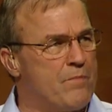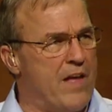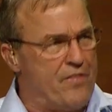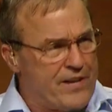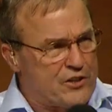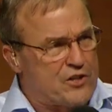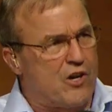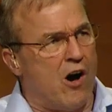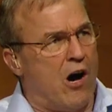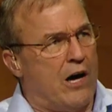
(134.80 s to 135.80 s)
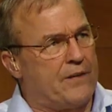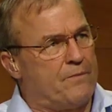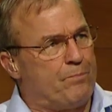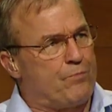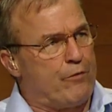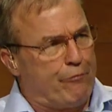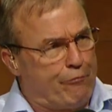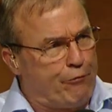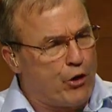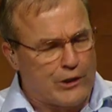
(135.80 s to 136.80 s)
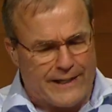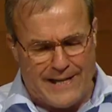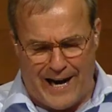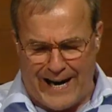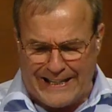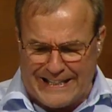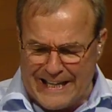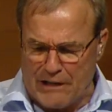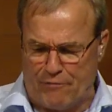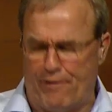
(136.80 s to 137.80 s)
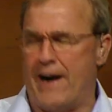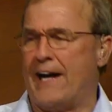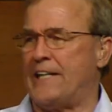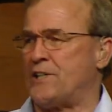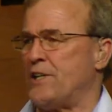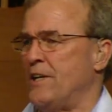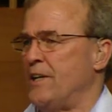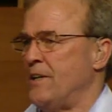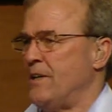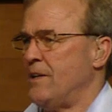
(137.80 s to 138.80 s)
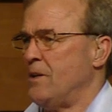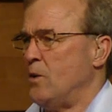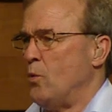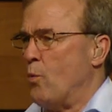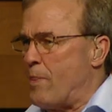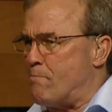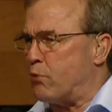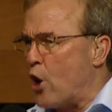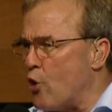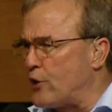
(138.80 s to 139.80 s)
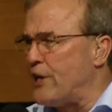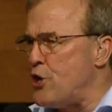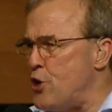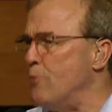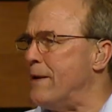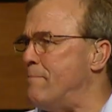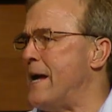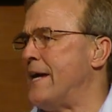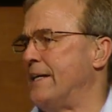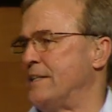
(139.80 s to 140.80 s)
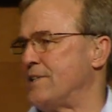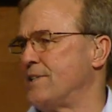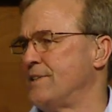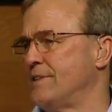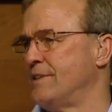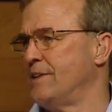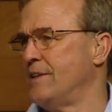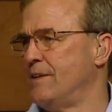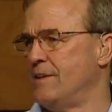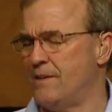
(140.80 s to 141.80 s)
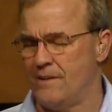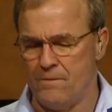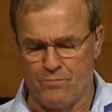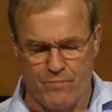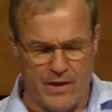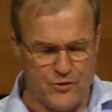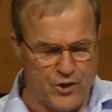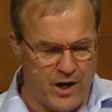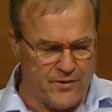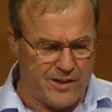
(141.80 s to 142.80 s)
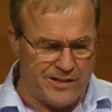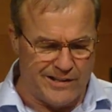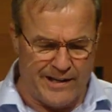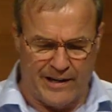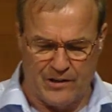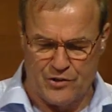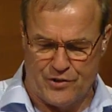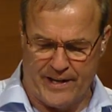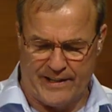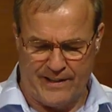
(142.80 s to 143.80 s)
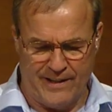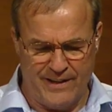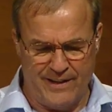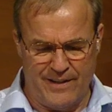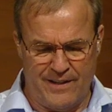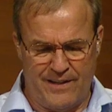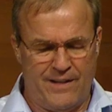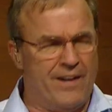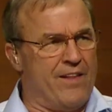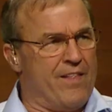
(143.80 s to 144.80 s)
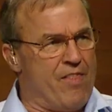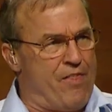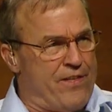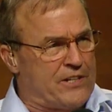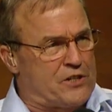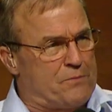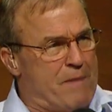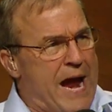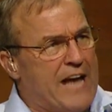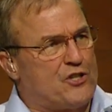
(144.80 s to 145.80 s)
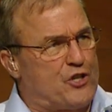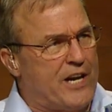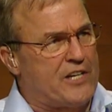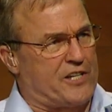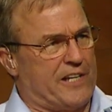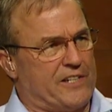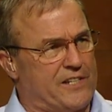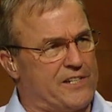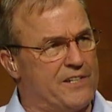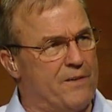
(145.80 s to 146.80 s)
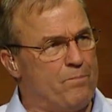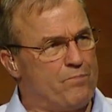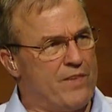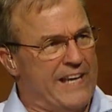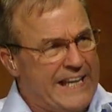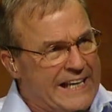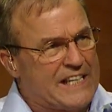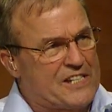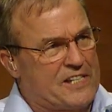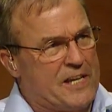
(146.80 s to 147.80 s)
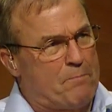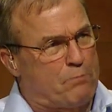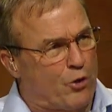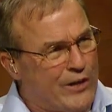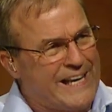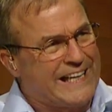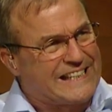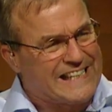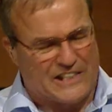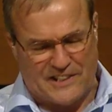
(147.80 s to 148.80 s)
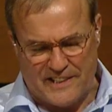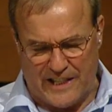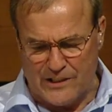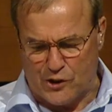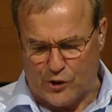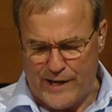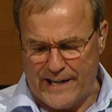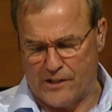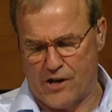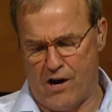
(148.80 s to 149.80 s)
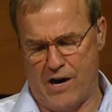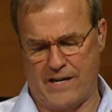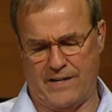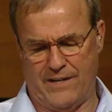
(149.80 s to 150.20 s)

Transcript: And this God fully identifies with broken human beings. John declares that this man, Jesus, is the pre existent, uncreated God.